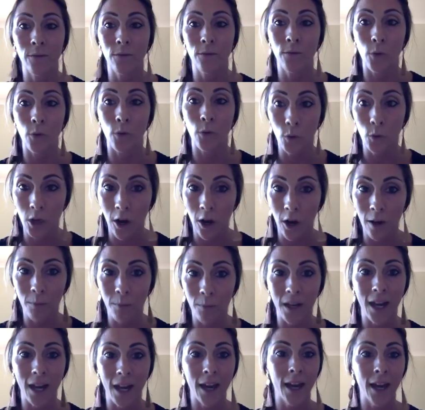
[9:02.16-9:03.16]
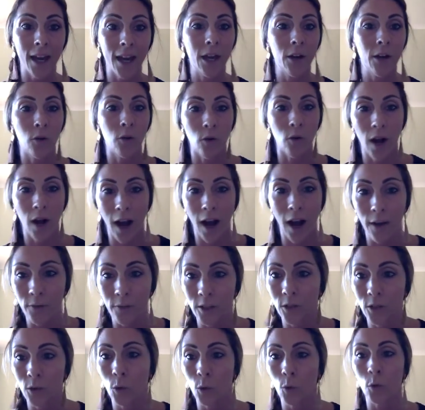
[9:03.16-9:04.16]
full-time care or
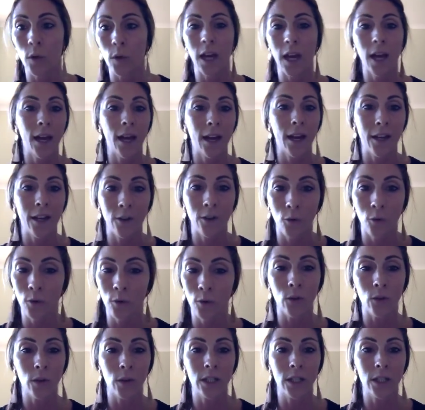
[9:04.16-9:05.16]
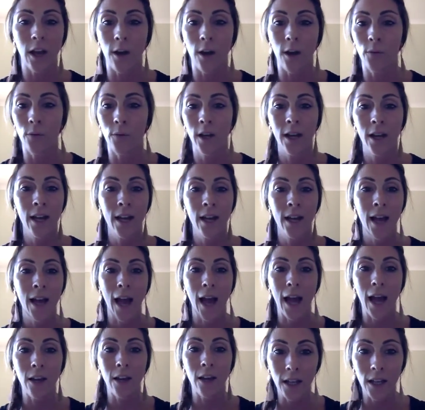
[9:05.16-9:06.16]
after-school care and all this sort of stuff.
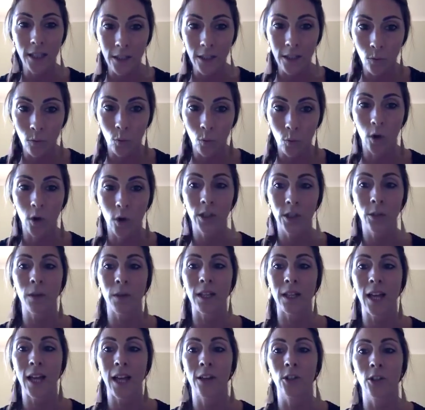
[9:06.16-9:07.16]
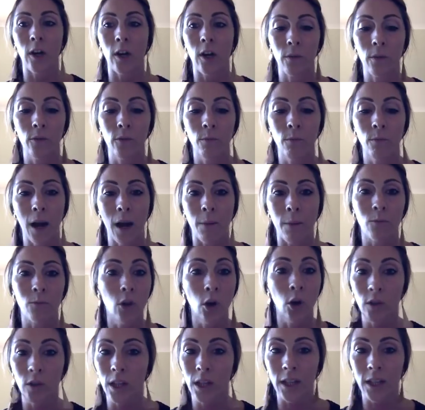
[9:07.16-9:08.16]
And I didn't want to be that type of mum.
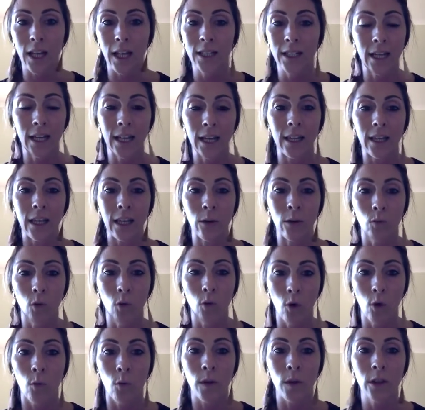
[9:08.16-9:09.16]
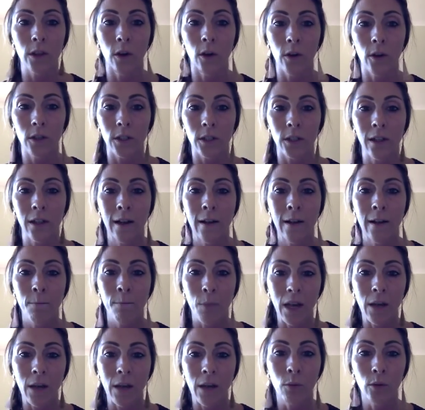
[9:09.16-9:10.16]
Not that there's anything wrong with those
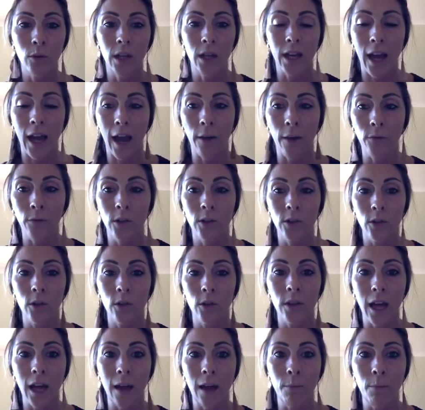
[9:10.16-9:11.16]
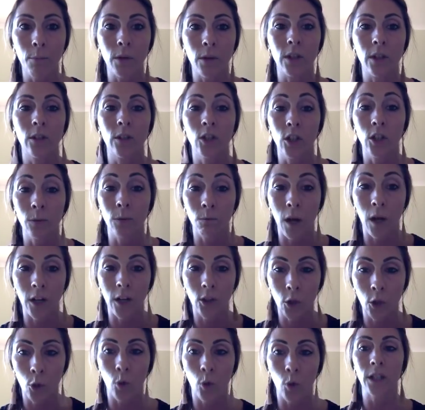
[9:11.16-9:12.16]
people that have to do that, but there's a
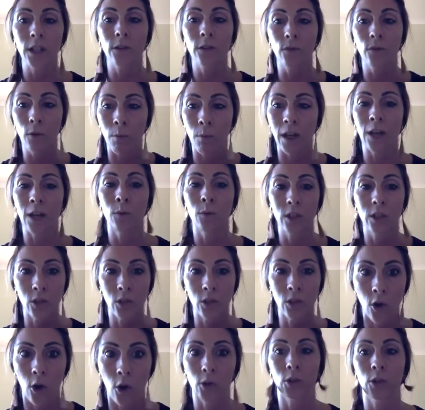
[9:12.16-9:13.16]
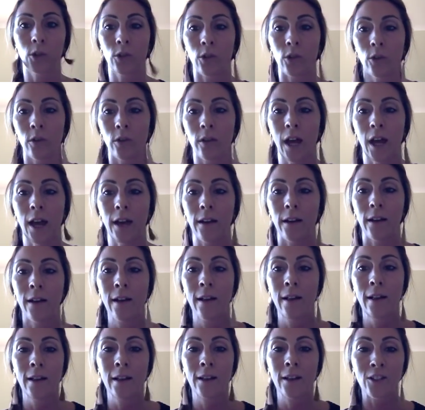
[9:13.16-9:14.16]
choice for me was not to do that.
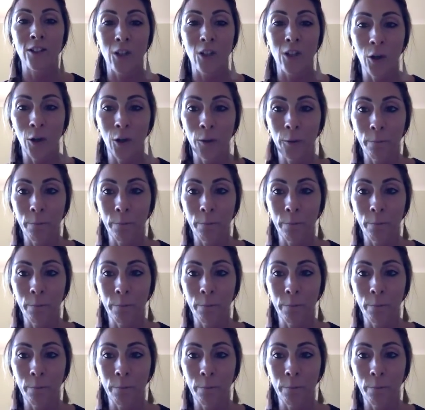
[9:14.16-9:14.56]
So